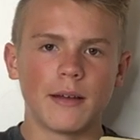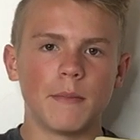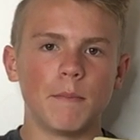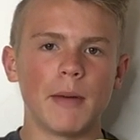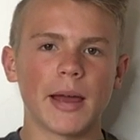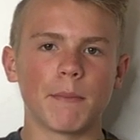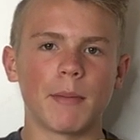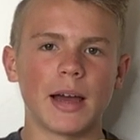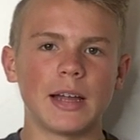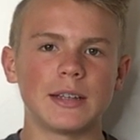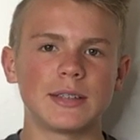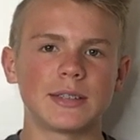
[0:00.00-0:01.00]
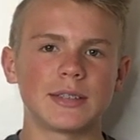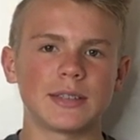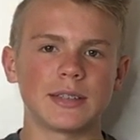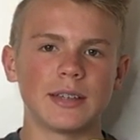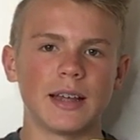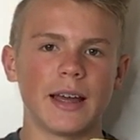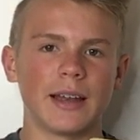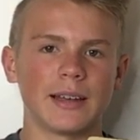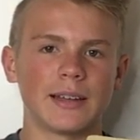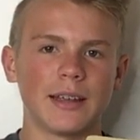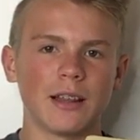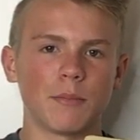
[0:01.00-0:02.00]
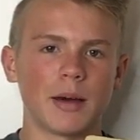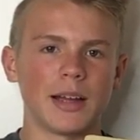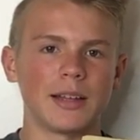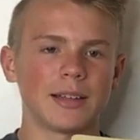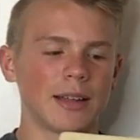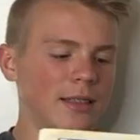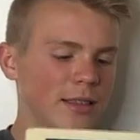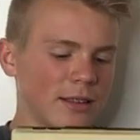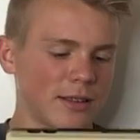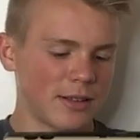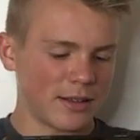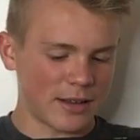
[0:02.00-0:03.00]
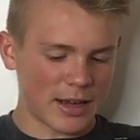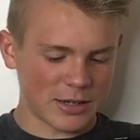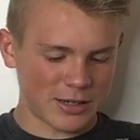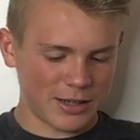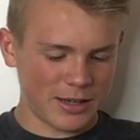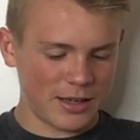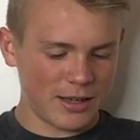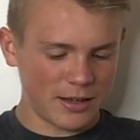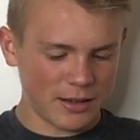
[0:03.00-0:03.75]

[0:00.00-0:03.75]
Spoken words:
megabytes and kilobytes. I think this is actually,